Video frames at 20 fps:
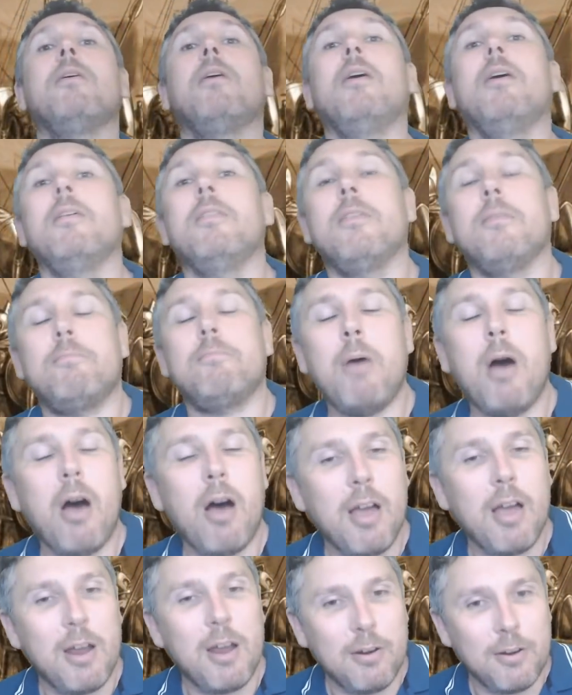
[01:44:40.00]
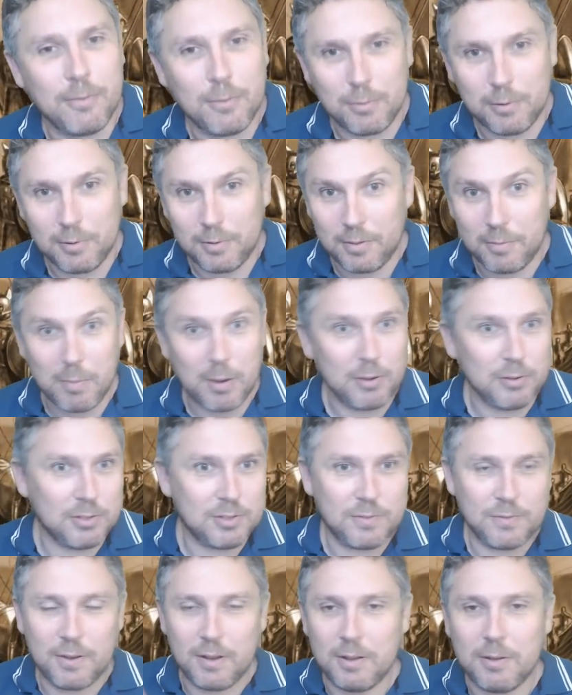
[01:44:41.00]
uh, the pyre of all of the boats
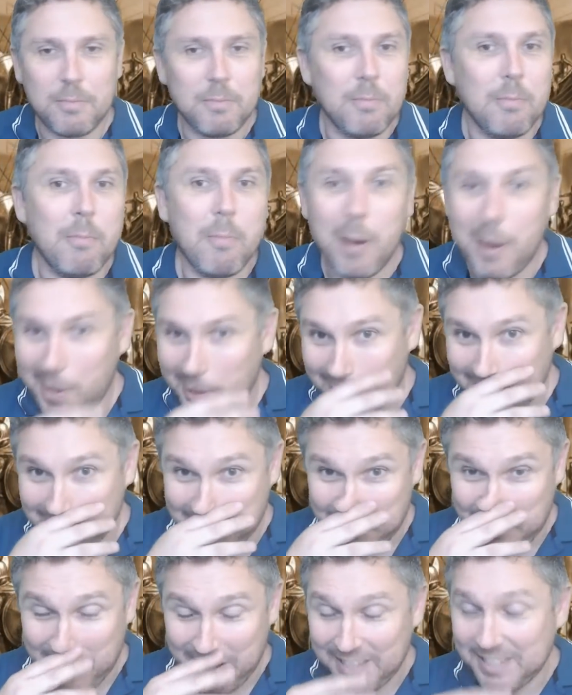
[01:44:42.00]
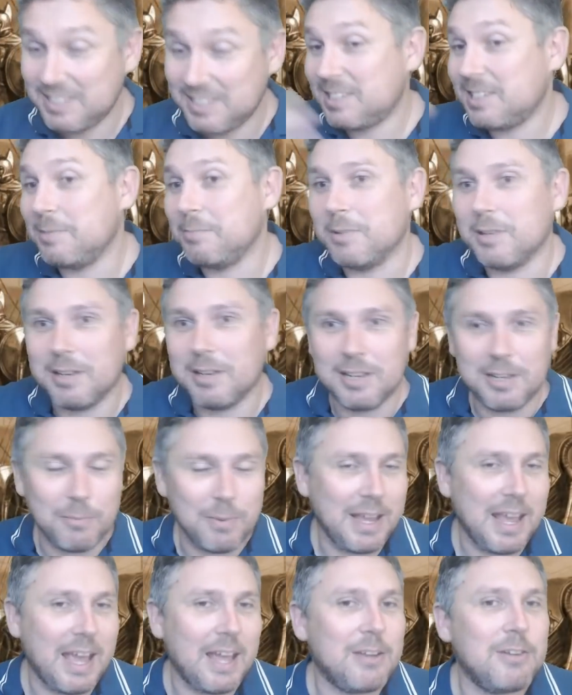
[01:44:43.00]
for miles away. Similarly, we
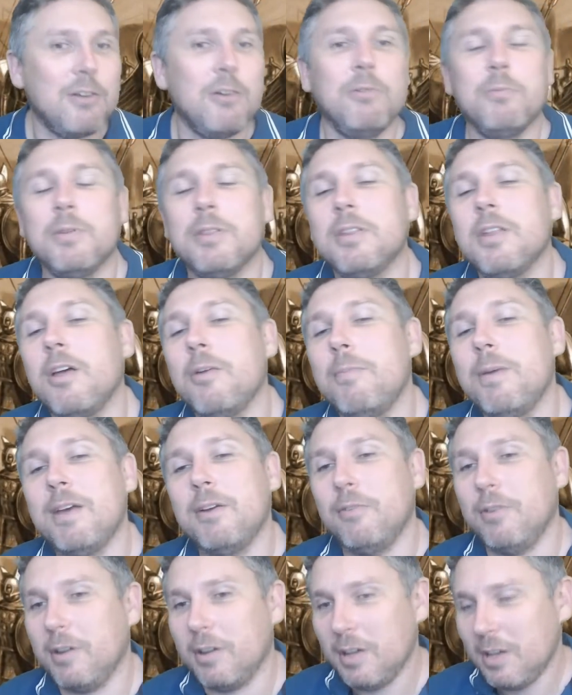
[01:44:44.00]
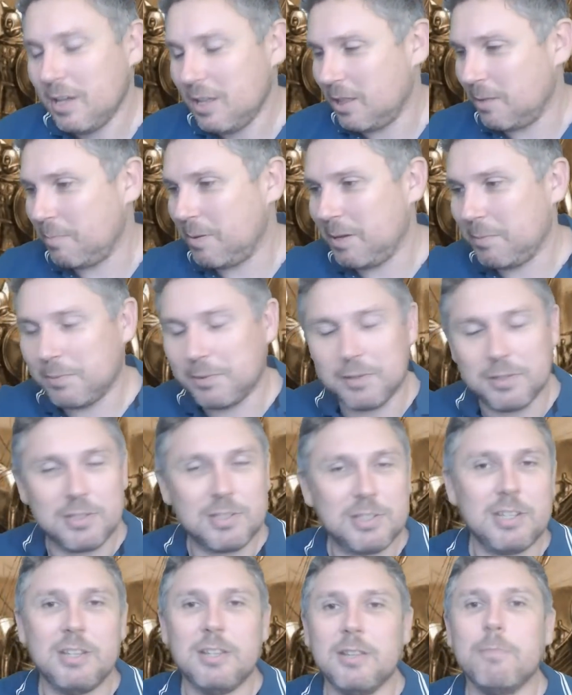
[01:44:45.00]
get told with Nymeria that people could
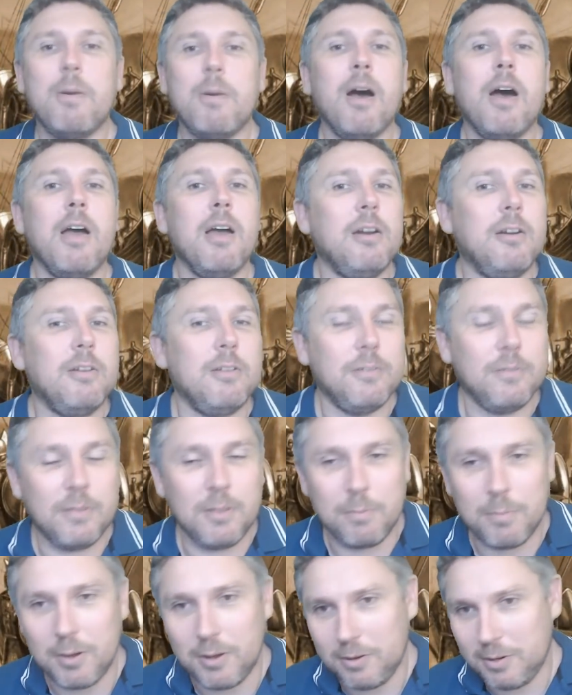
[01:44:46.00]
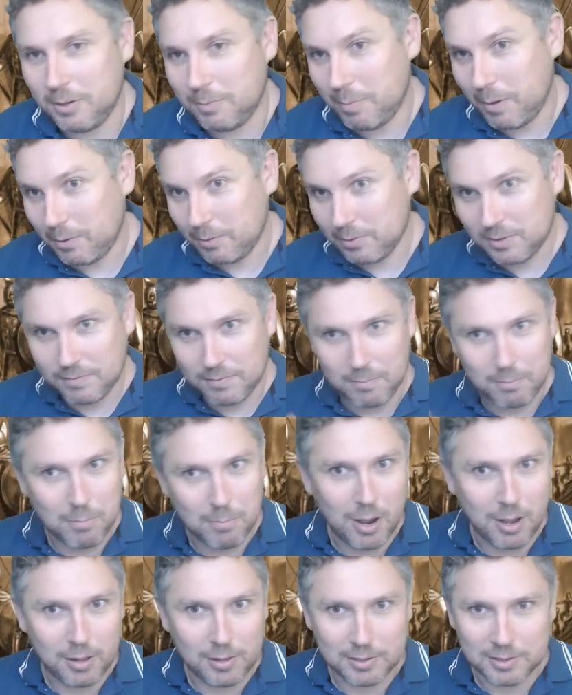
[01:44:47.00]
see the pyre of the burned boats from
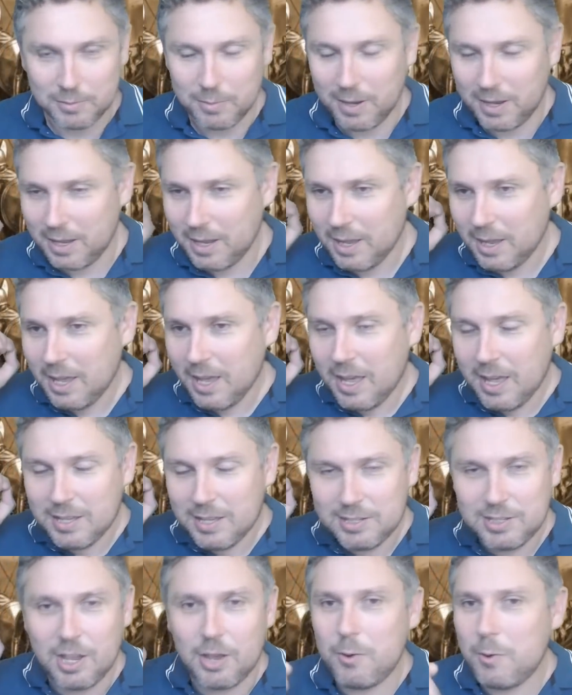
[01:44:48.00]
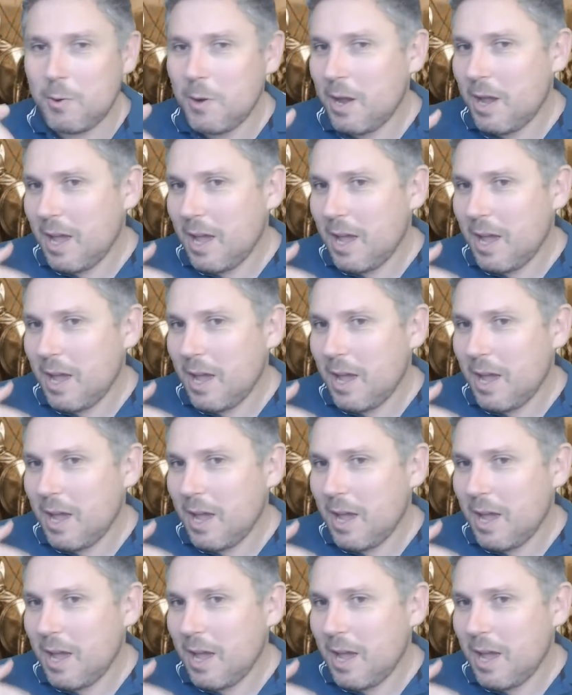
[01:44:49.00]
miles away. So